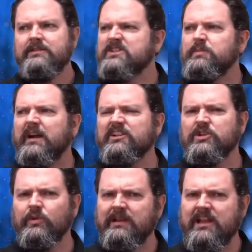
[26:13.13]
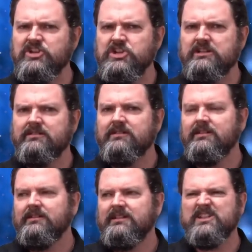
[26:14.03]
inspires creation,
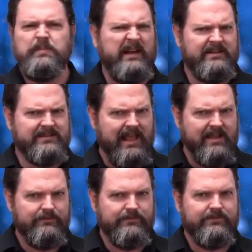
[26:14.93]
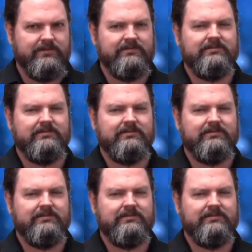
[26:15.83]
inspires life.